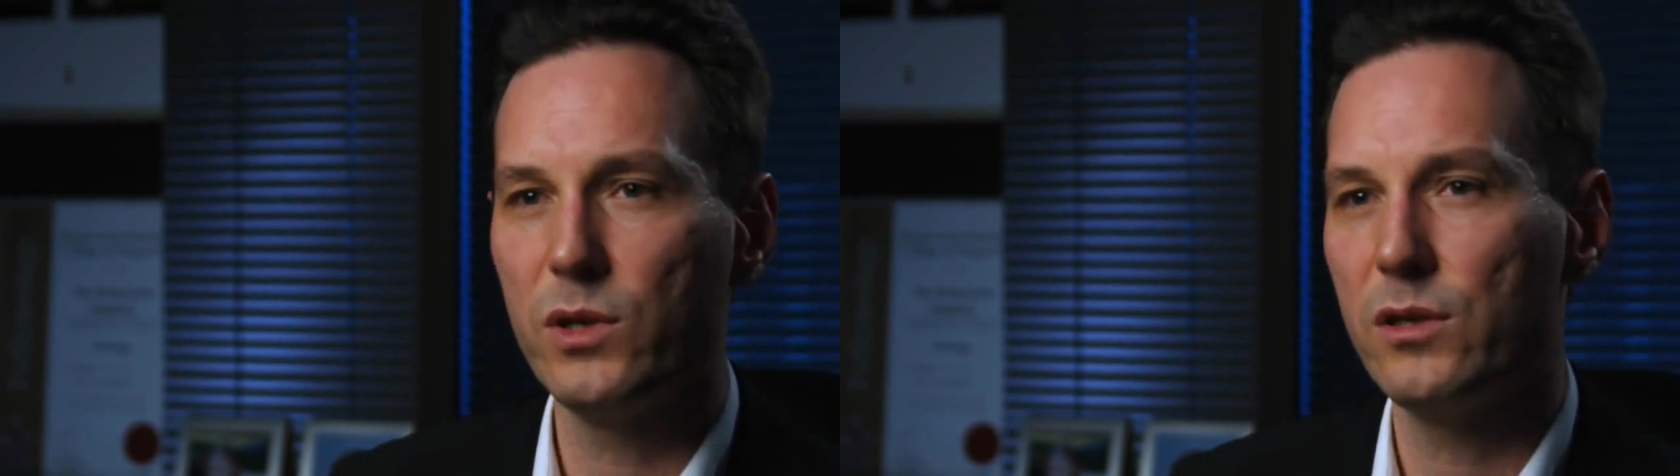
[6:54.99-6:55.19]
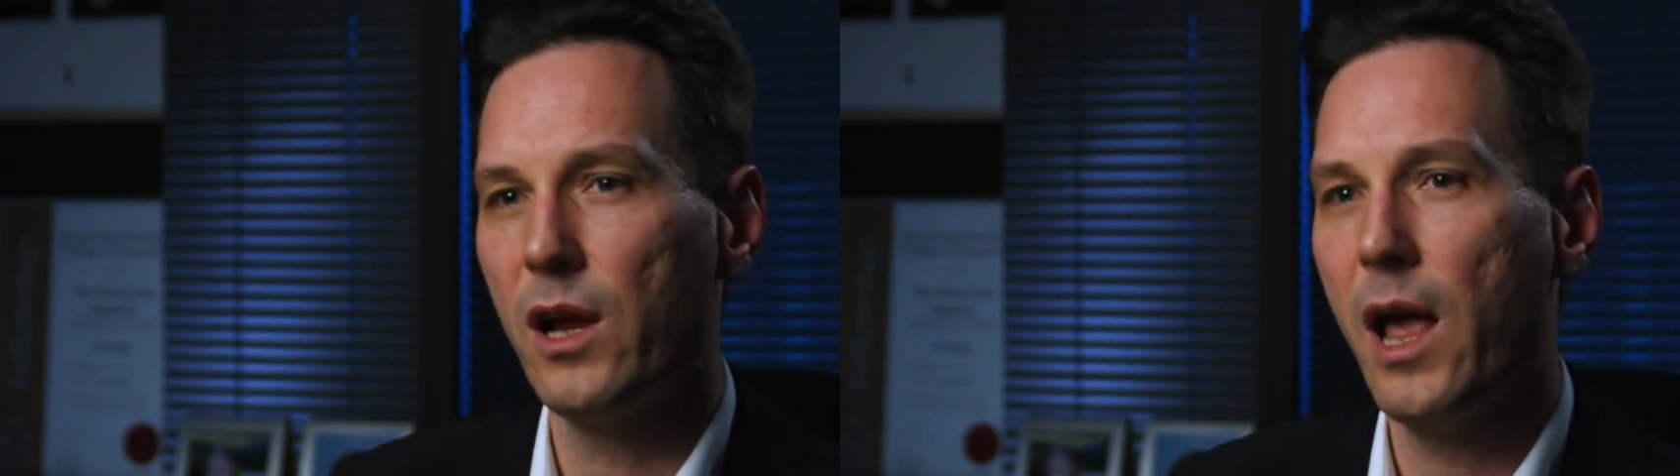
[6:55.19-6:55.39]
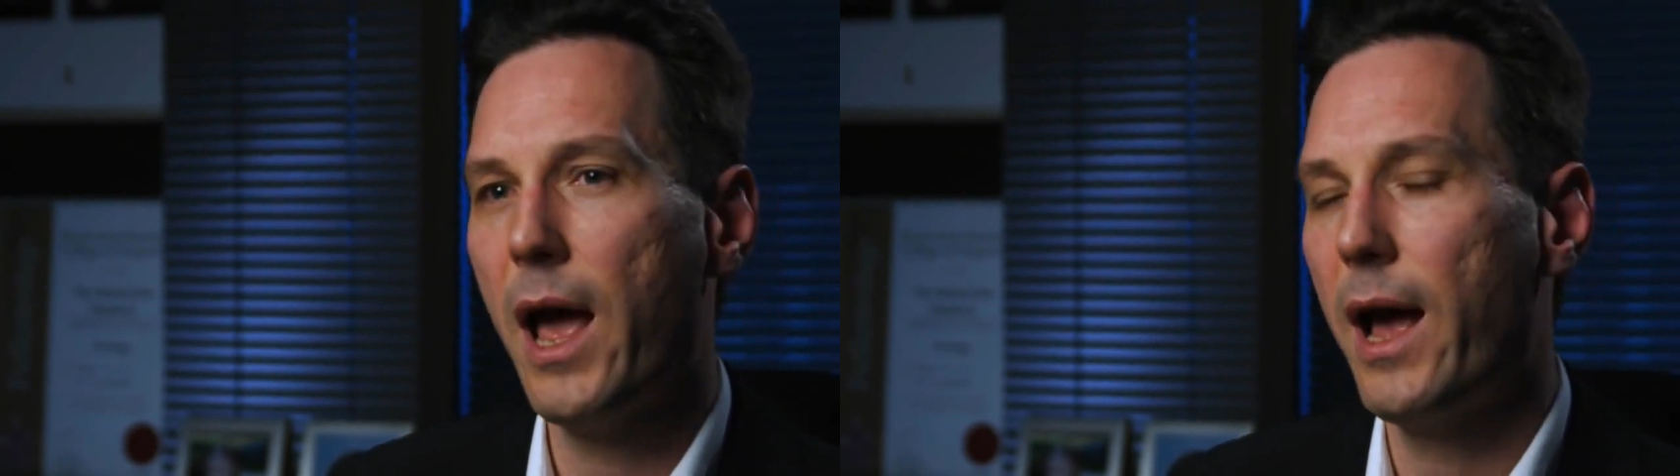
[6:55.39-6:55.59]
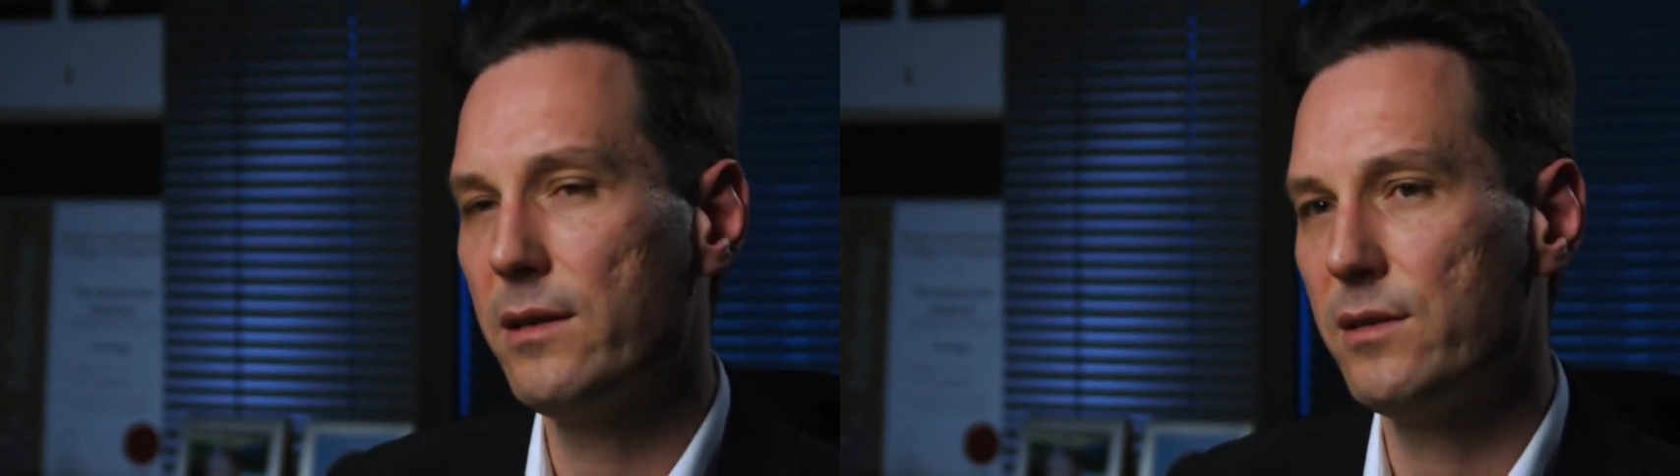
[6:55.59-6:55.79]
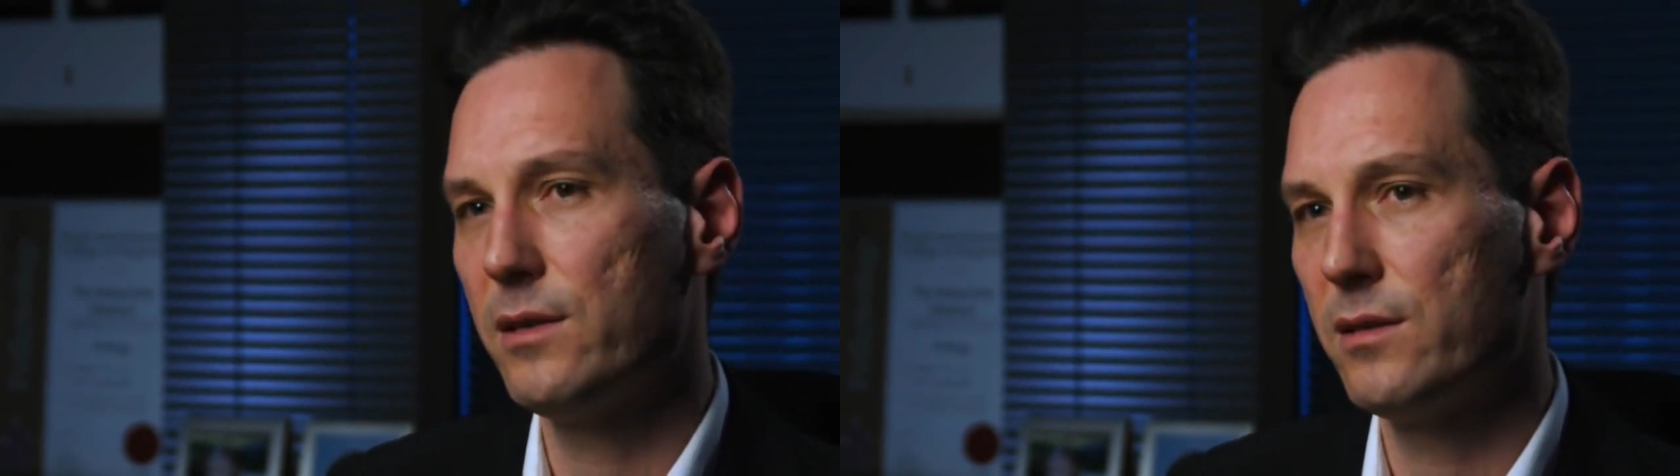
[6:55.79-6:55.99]
which
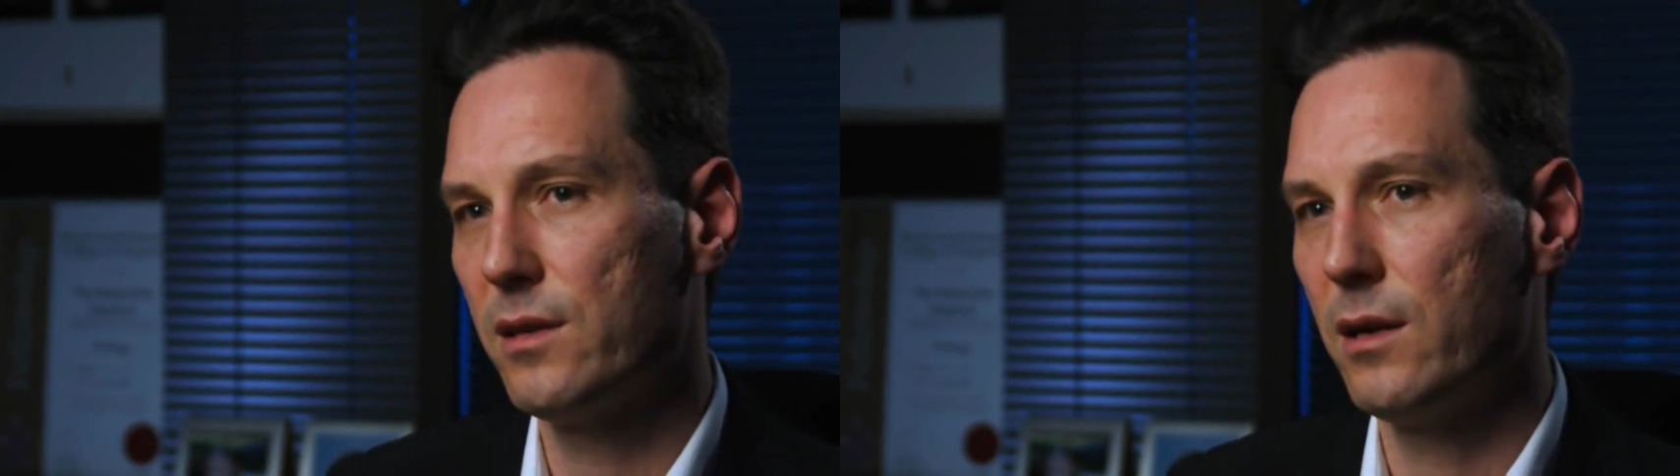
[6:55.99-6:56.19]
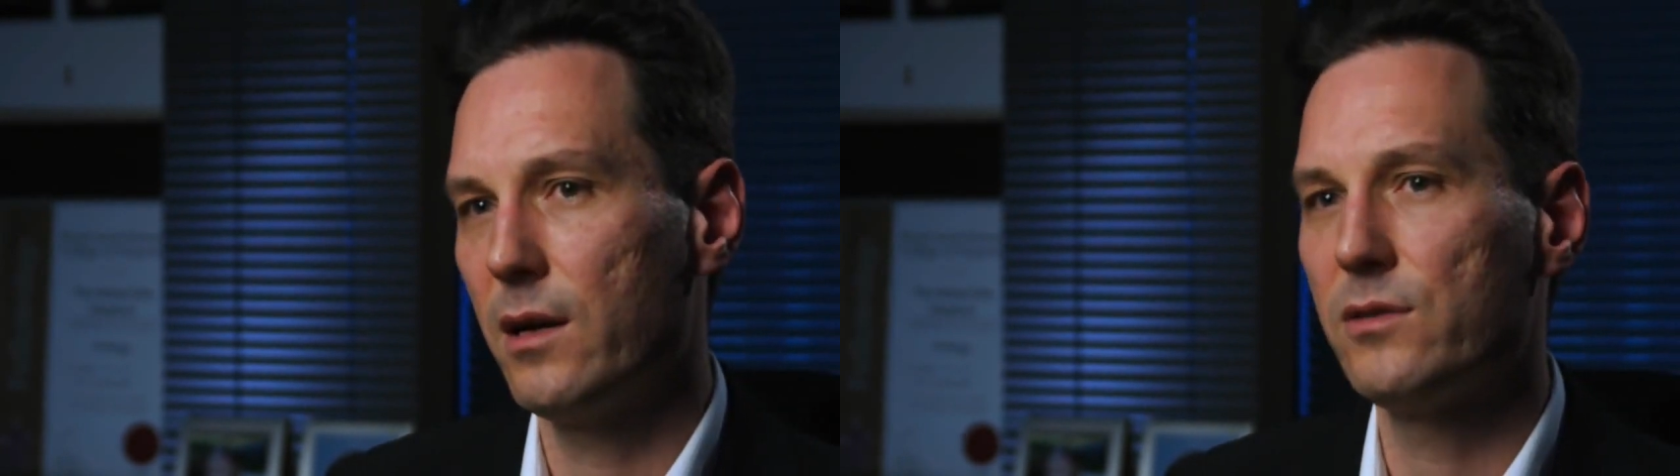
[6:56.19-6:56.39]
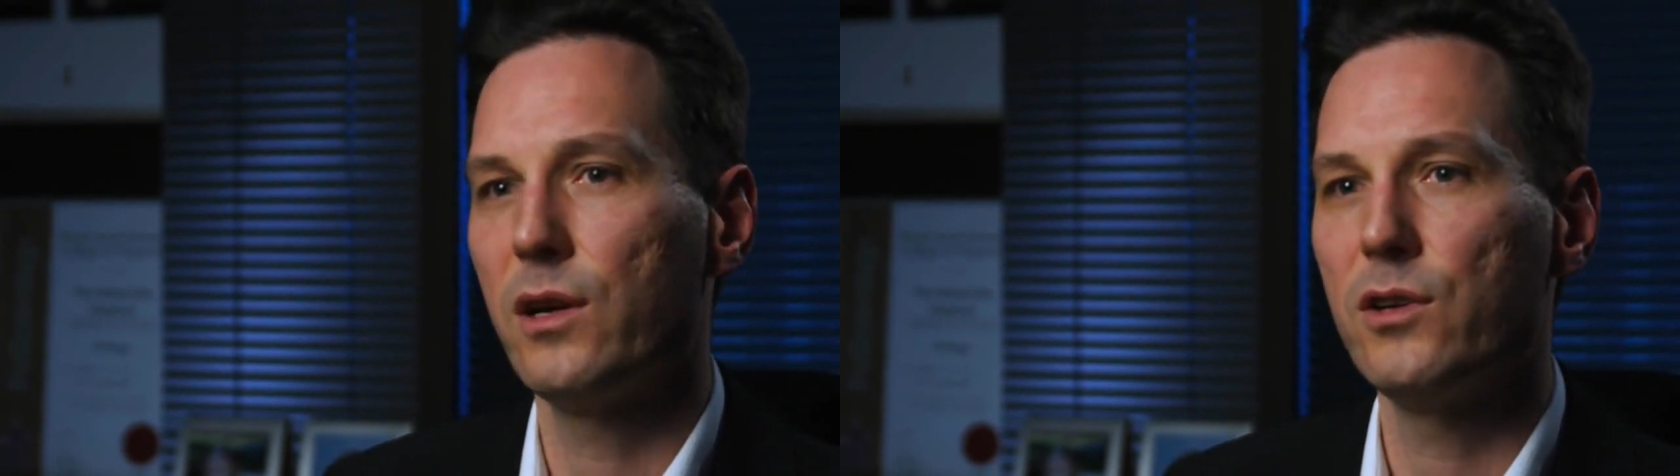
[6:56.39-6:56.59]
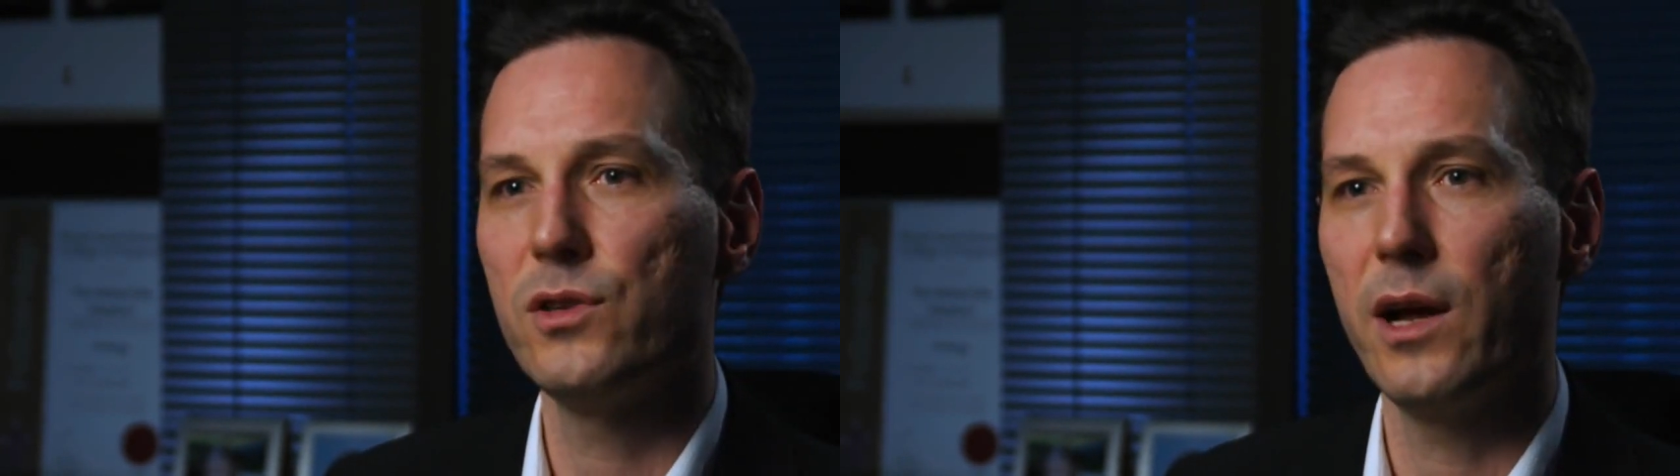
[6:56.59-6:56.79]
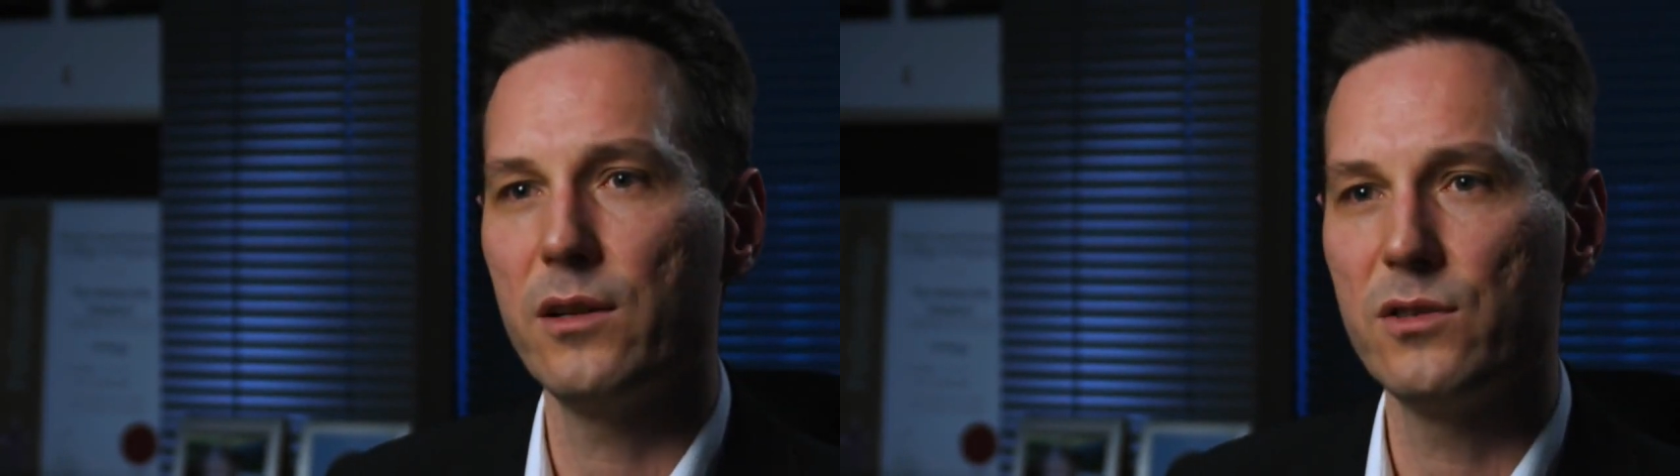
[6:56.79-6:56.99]
has its
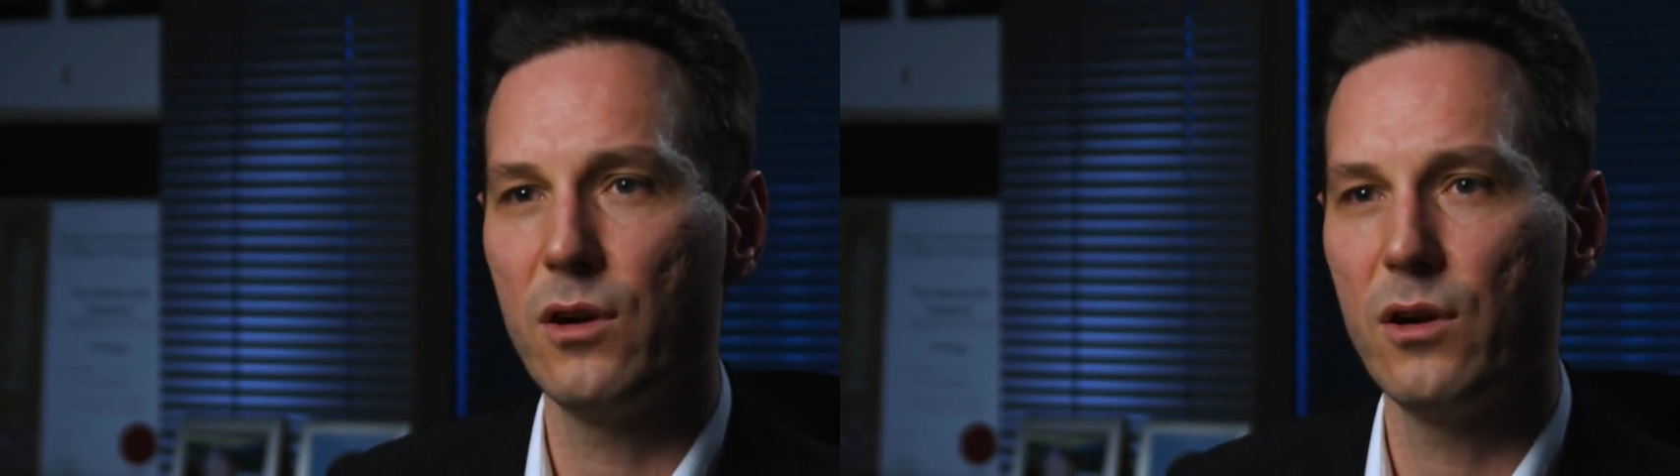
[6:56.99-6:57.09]
associated